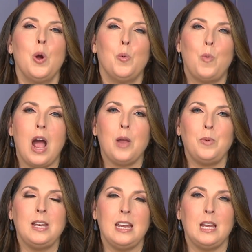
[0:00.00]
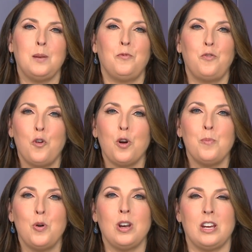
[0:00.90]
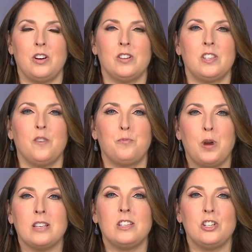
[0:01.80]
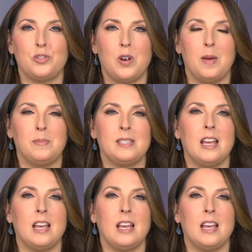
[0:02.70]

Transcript: why we need four more years of President Trump's